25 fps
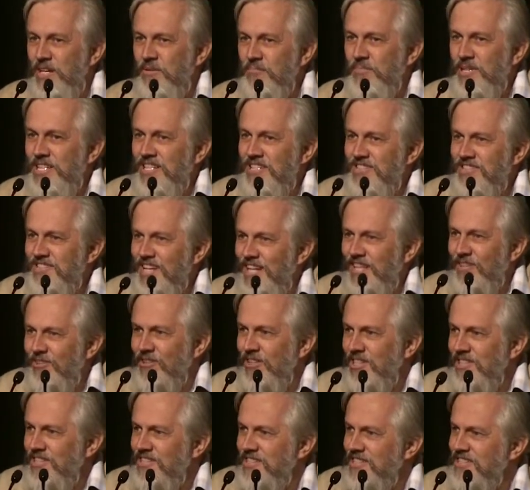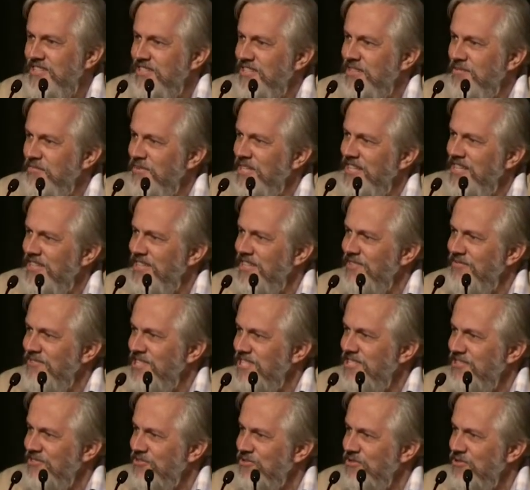But the psychologists immediately
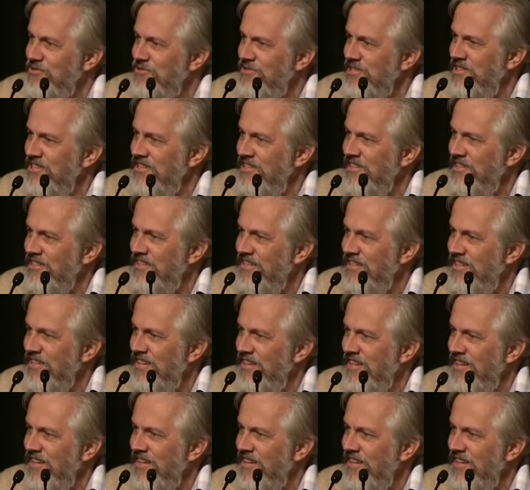withdrew